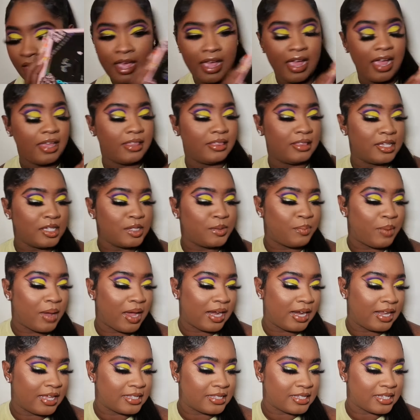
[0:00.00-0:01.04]
And this
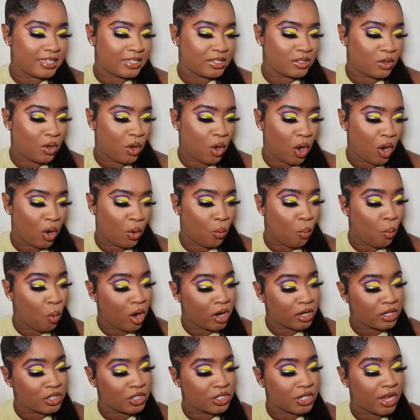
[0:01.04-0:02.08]
palette is called
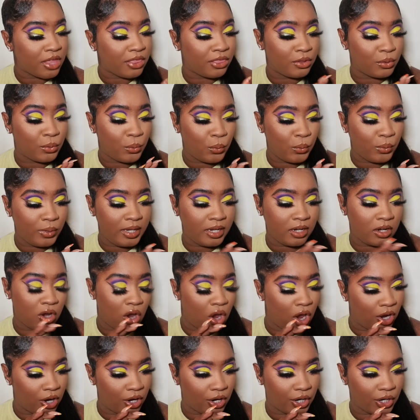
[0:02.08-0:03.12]
Watch the Queen
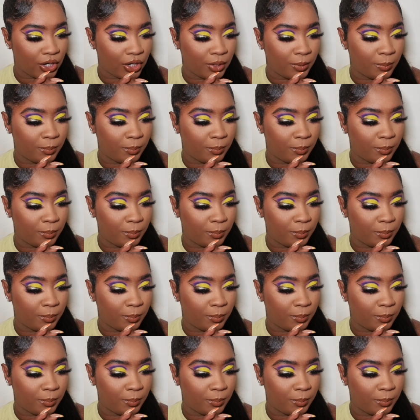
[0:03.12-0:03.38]
Conquer.